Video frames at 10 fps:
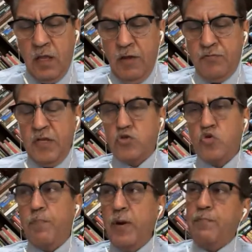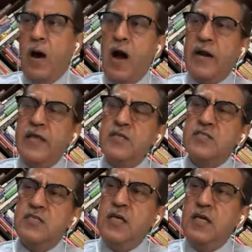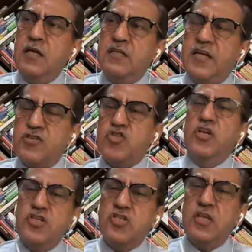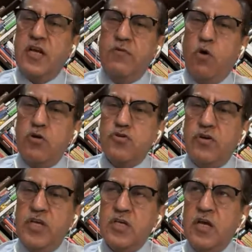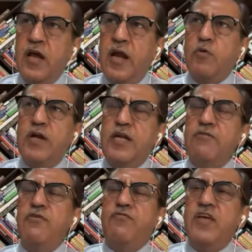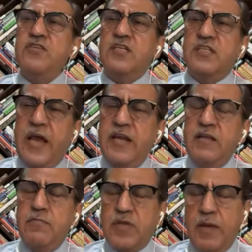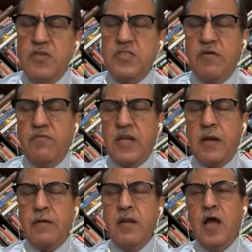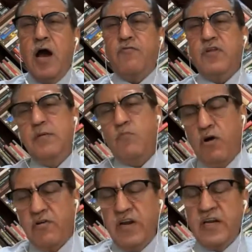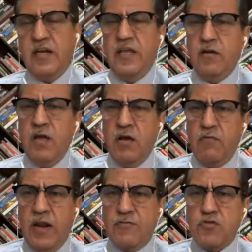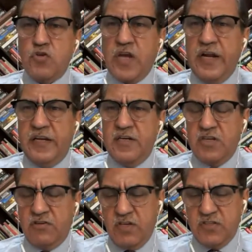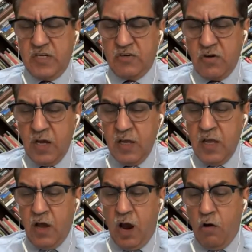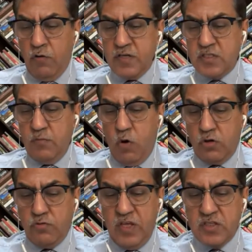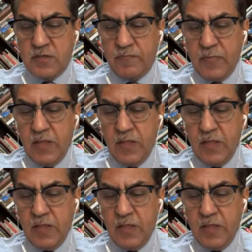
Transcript: If that superpower is the destination that he wants to reach, and 2050 the time is given that after the moderately well-off society, etc., how does he want to reach?